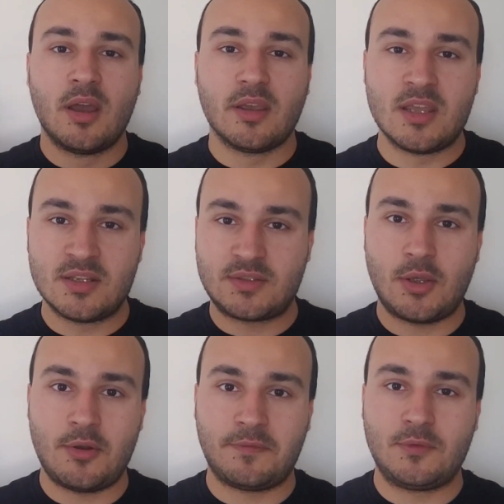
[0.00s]

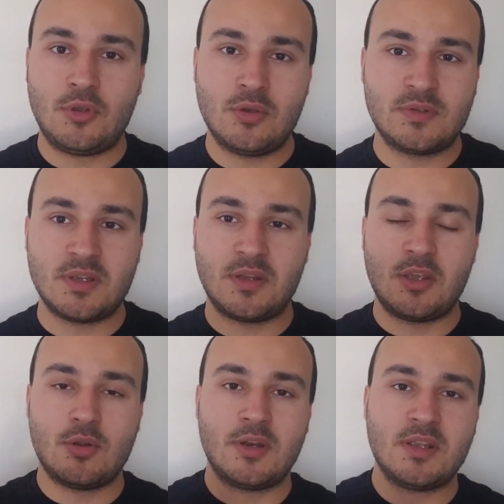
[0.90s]
instead of using the
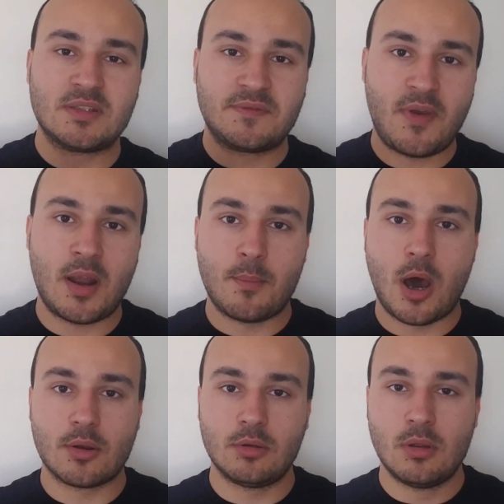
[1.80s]
Unity sphere
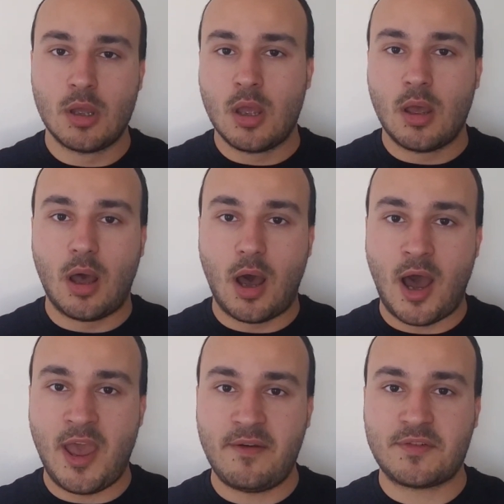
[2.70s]
model,
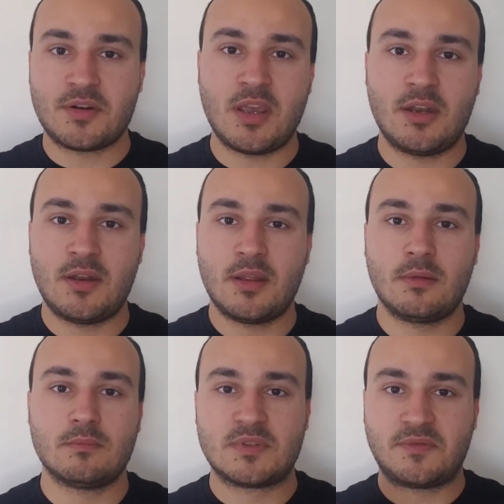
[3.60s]
I have created
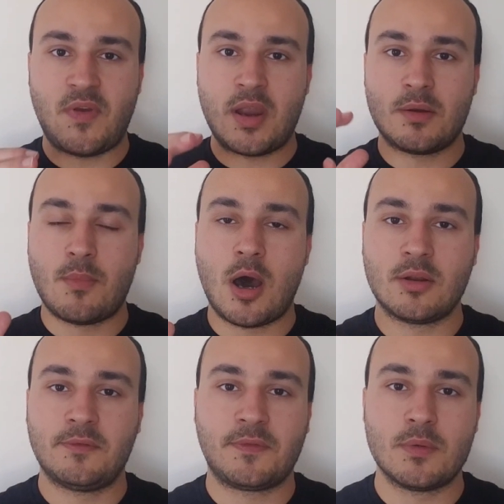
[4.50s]
a sphere
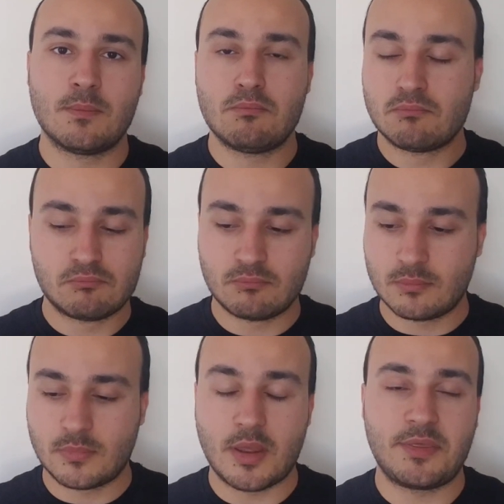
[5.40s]
model from
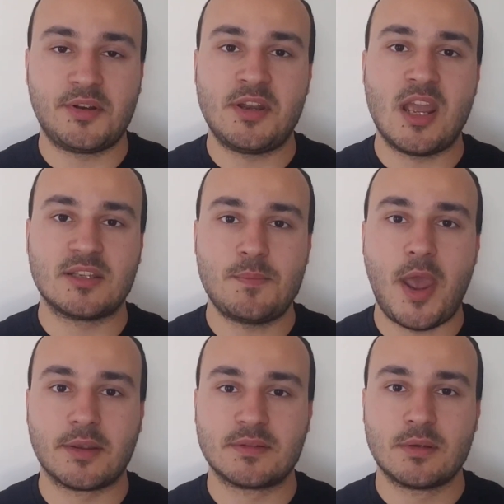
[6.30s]
3ds
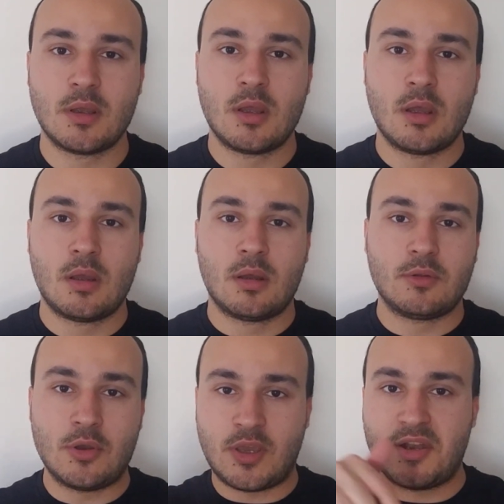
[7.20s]
Max.
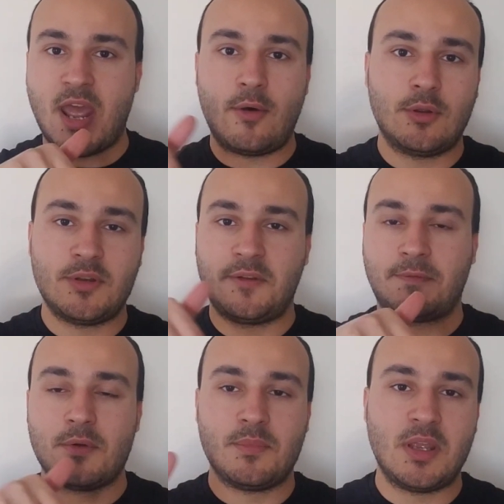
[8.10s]
You can download it
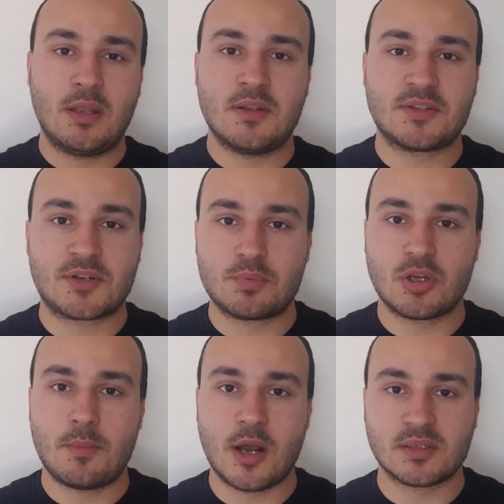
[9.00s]
from the
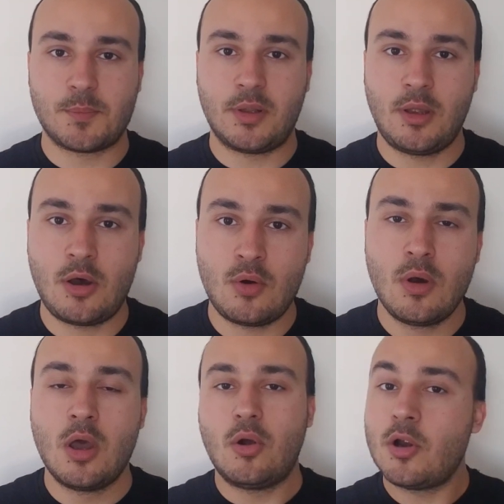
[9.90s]
description box
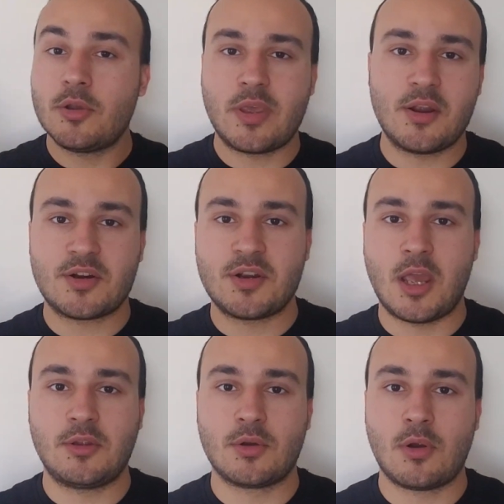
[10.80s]
below, or you can
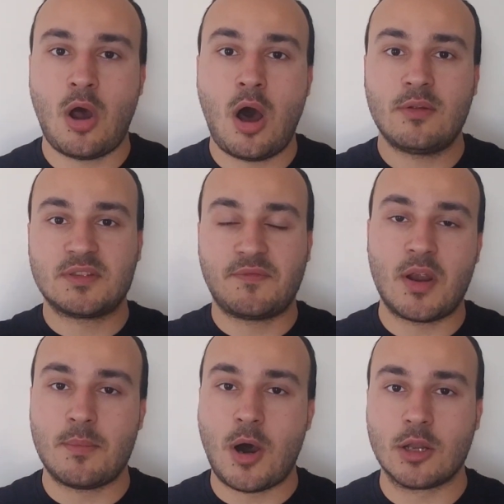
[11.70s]
create your own
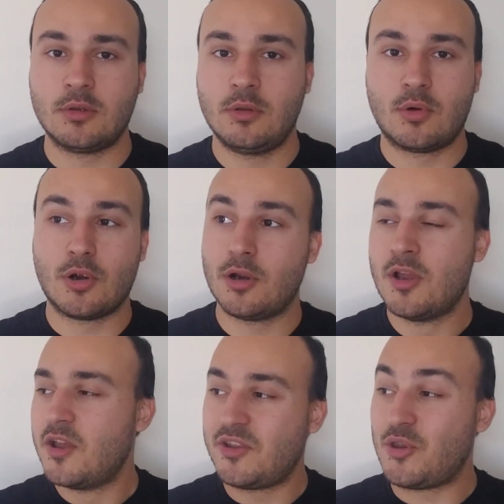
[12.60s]
sphere model or
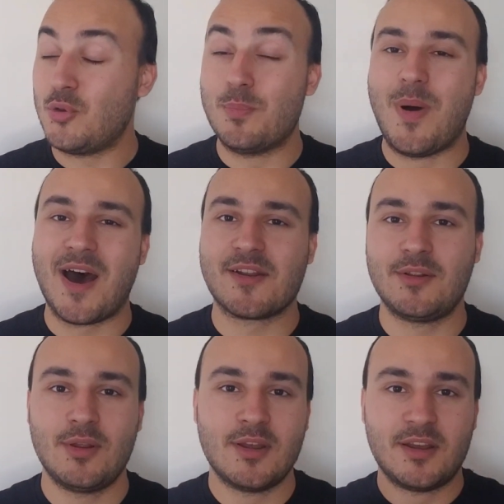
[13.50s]
cube
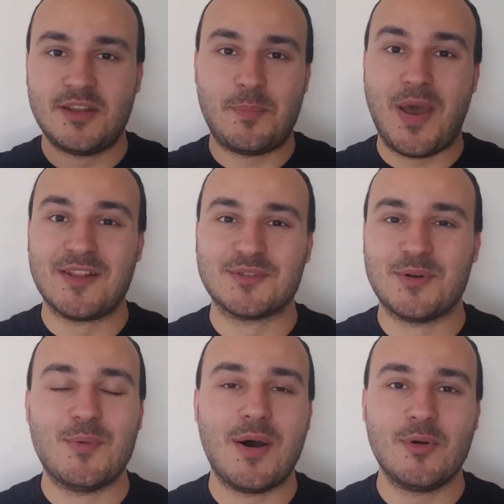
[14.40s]
model depends
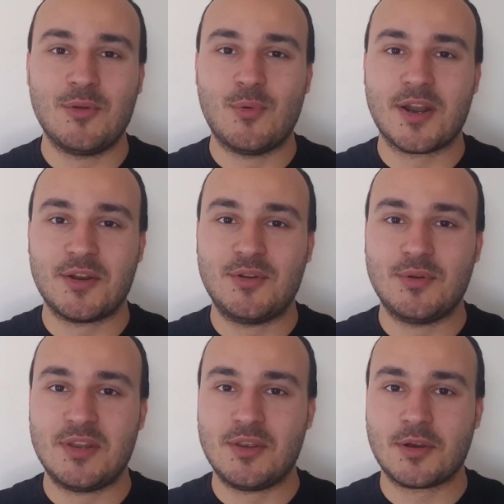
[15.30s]
on what you want to do
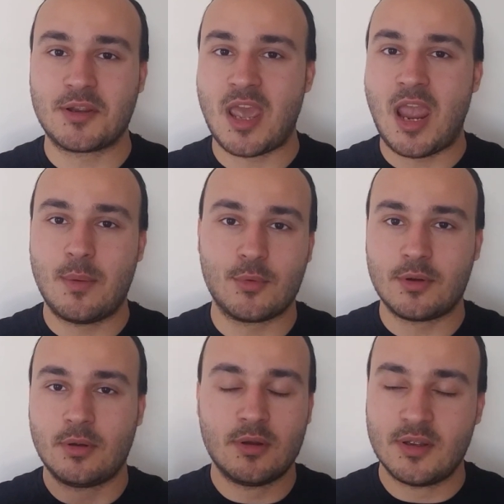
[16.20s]
in your game
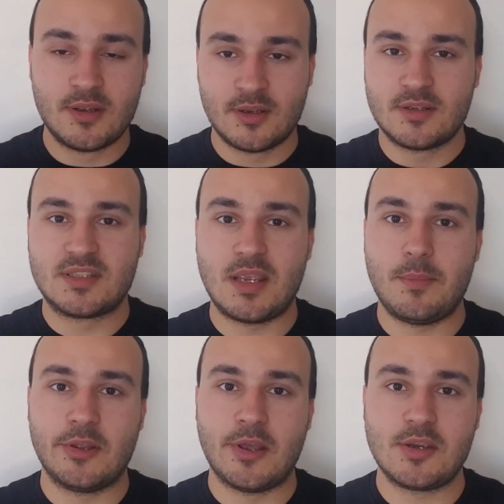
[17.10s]
or
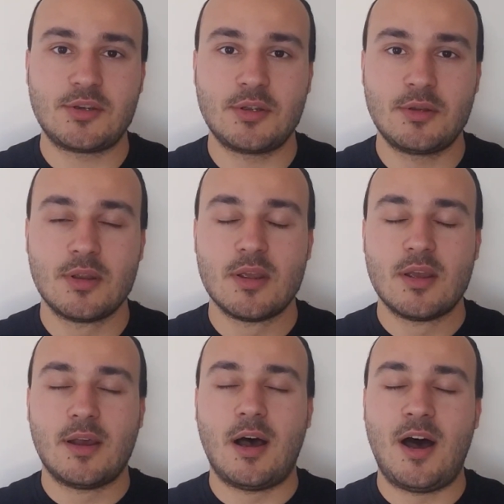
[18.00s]
simulation.
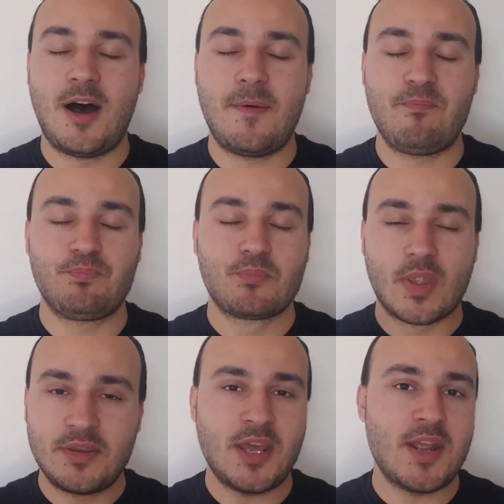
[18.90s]
Um,
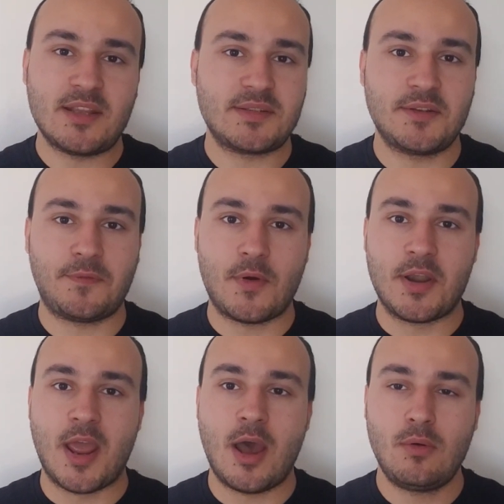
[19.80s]
yeah, that's it for
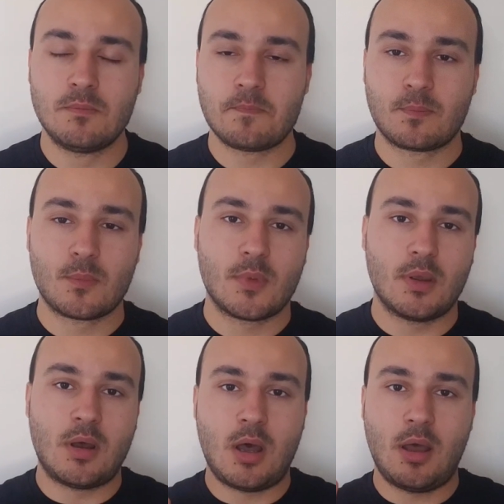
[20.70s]
now.
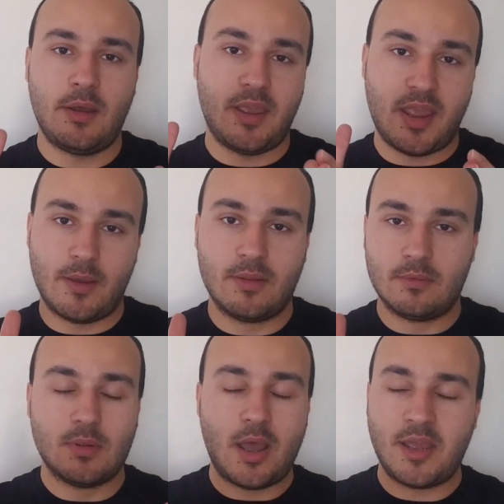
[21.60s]
Uh,
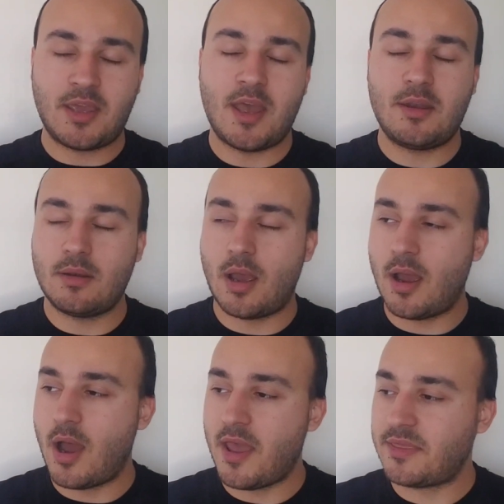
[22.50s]
I can,
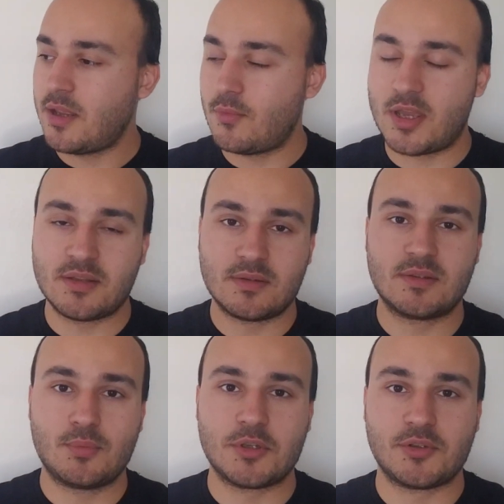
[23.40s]
I think we can
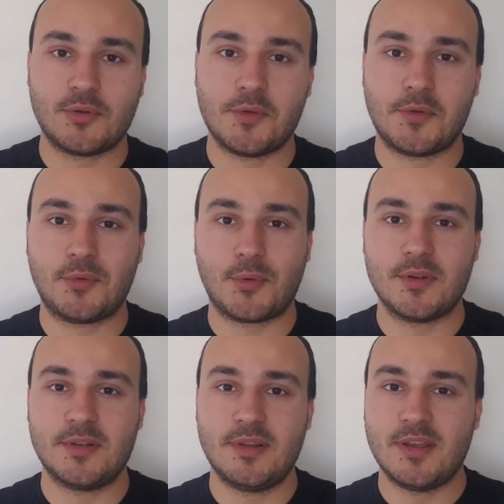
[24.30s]
switch to the
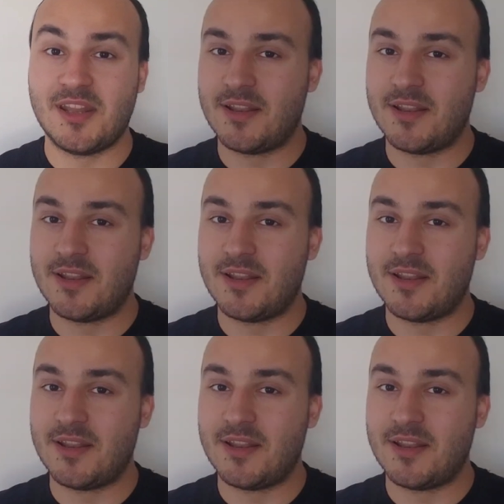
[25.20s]
tutorial and